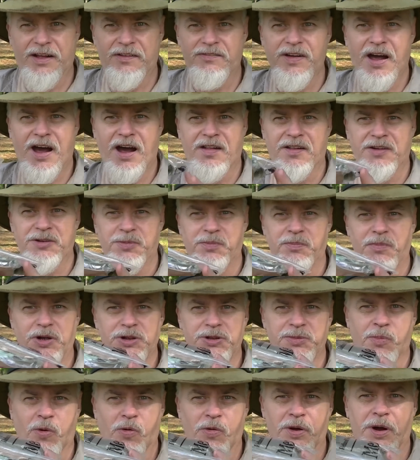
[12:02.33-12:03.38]
they've got that's
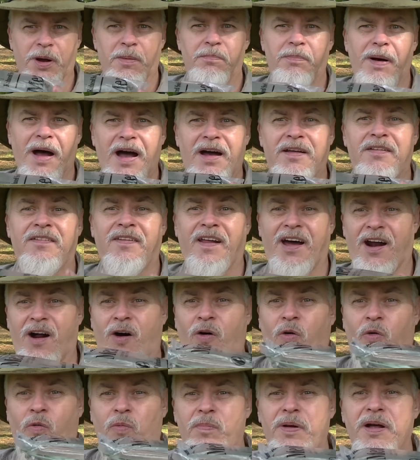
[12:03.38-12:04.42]
much more compact than that
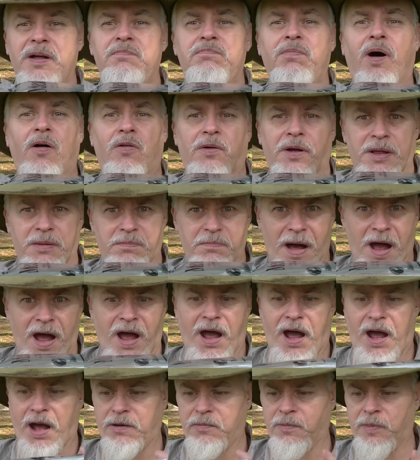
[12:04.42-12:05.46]
old big bulky
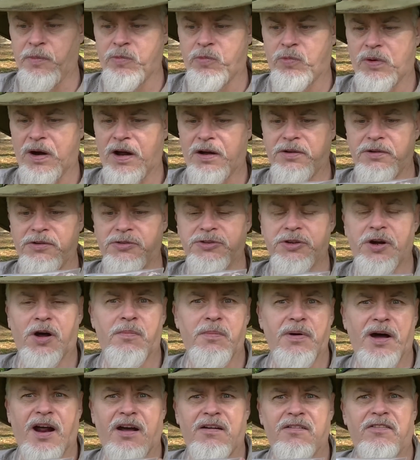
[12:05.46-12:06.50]
bag. Remember when I used to talk
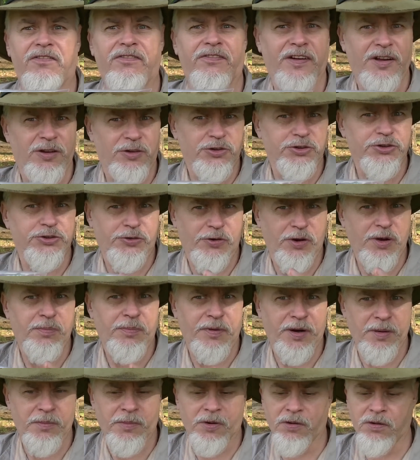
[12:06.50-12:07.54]
about having field strip
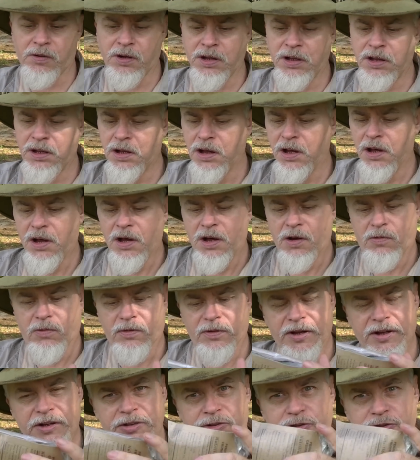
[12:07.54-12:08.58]
and MRE?
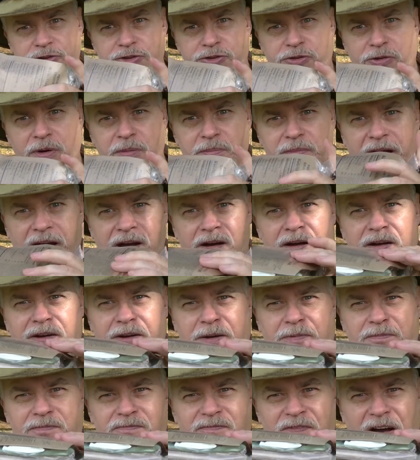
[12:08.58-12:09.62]
Well, these are stripped down and
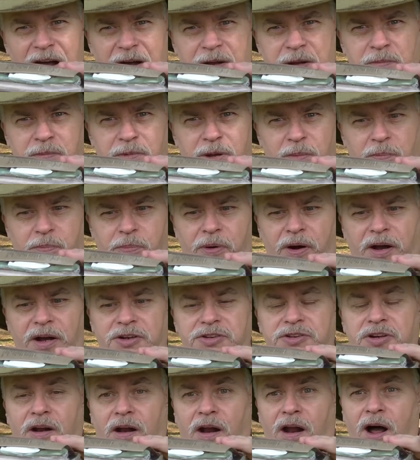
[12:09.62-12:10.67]
vacuum
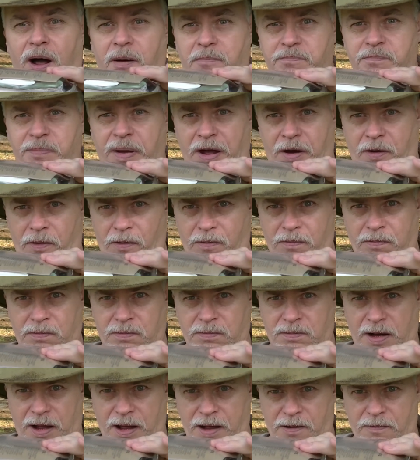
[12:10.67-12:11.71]
compressed a lot better
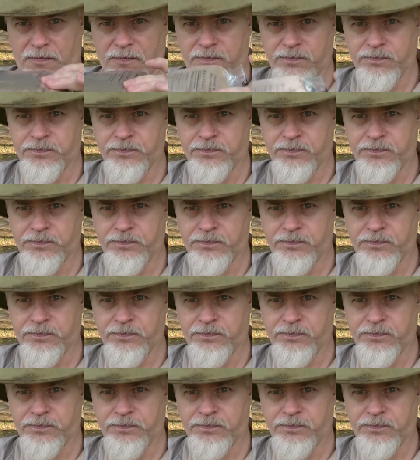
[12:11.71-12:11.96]
now.